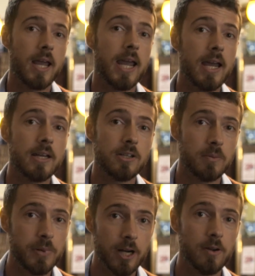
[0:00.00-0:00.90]
and you
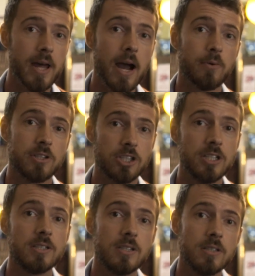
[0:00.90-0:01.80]
can pair that with
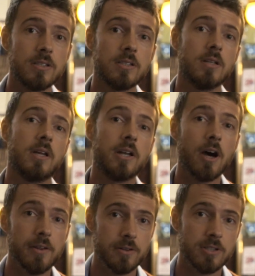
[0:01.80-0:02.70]
cheeses and
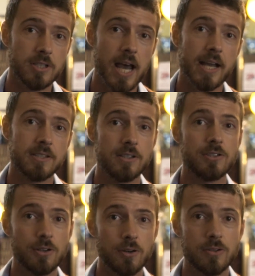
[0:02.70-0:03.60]
other snacks and
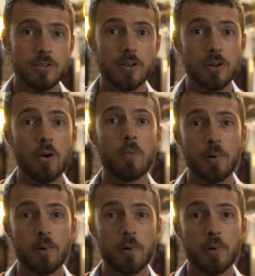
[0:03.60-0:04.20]
desserts that go